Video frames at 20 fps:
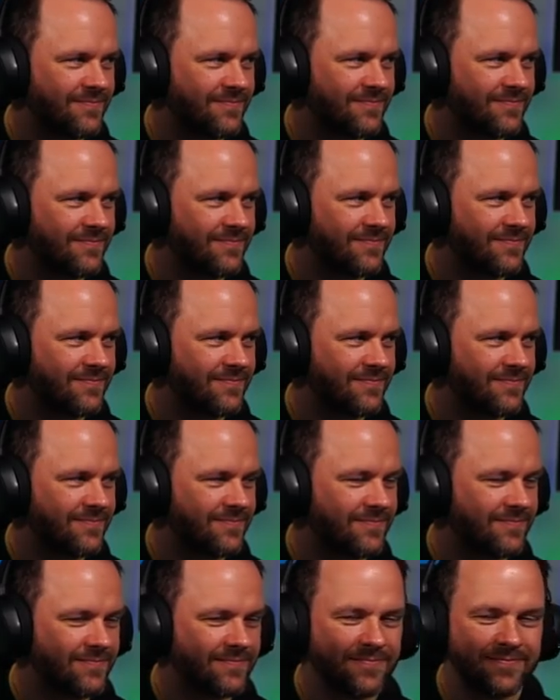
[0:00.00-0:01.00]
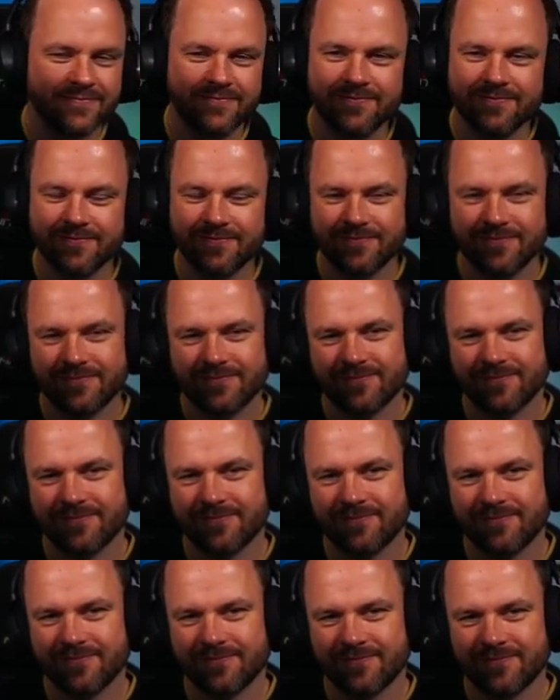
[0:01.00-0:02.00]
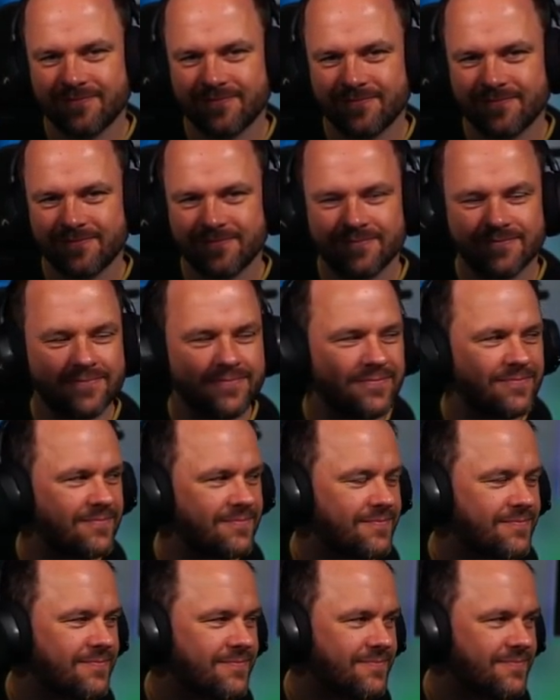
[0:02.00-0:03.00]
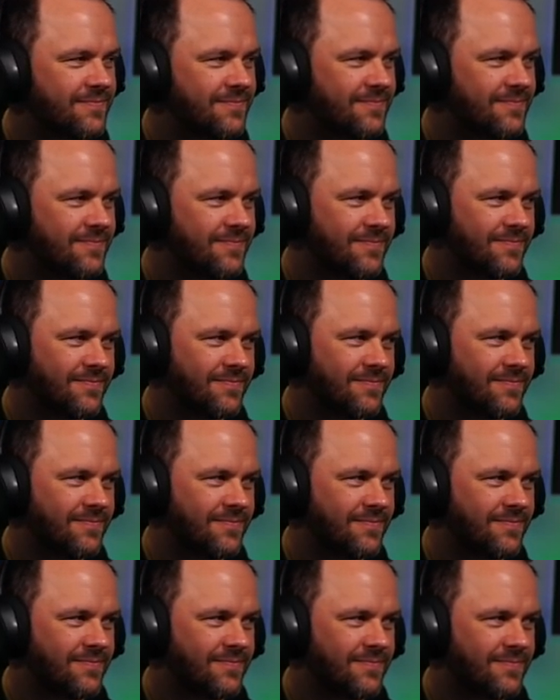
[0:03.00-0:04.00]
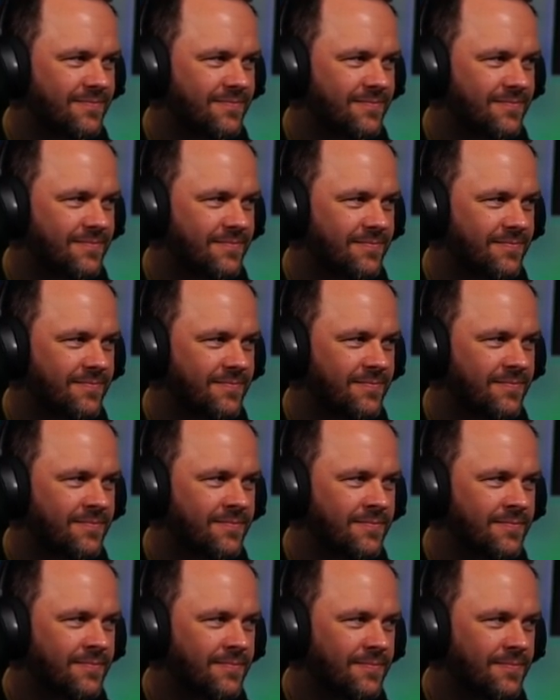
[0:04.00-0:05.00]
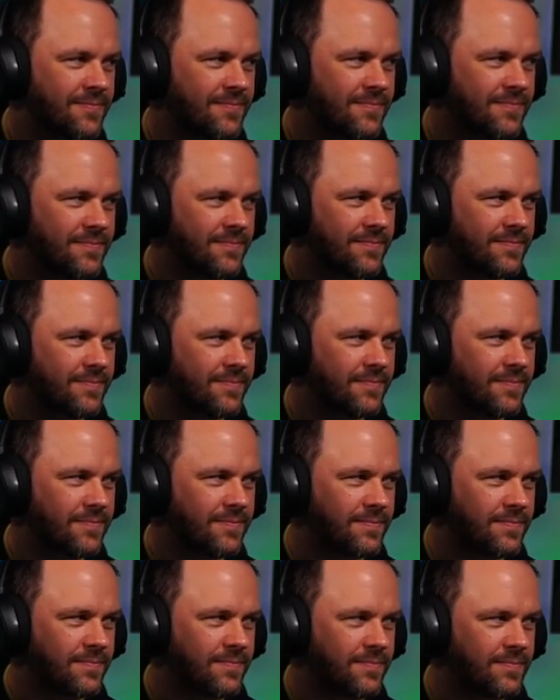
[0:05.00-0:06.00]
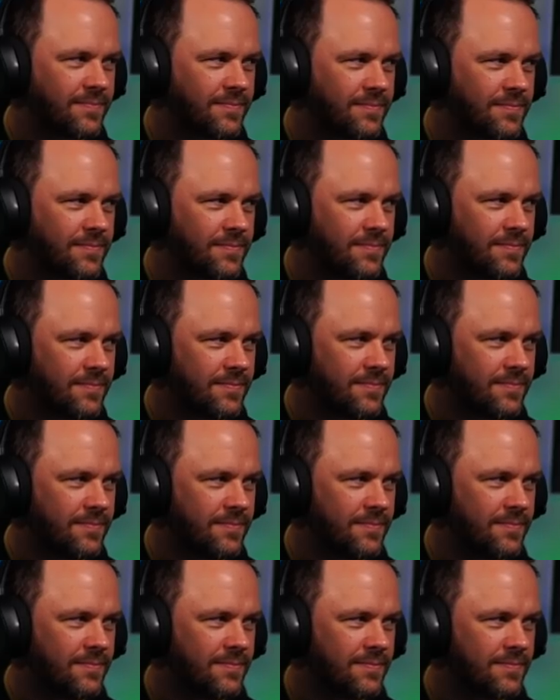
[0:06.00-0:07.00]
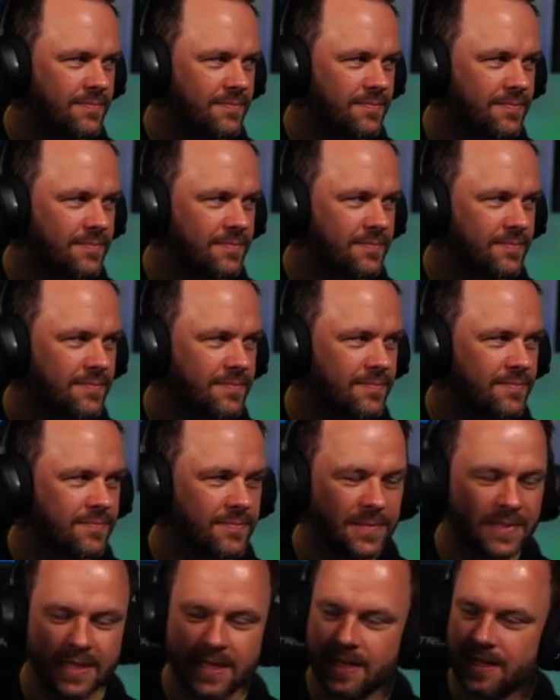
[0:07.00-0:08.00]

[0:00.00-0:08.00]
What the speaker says: This person isn't speaking.